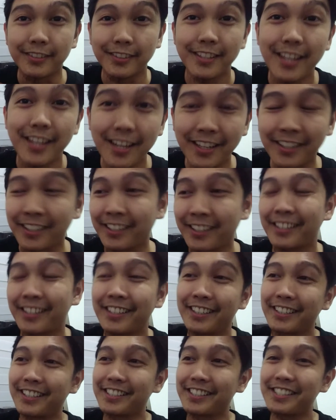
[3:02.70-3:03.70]
yeah,
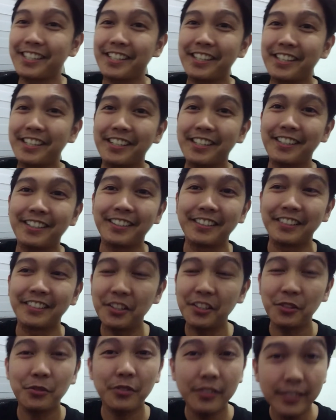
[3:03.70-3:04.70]
kasi
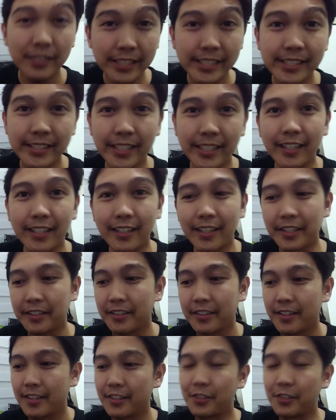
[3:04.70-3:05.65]
yun yung risk eh, like,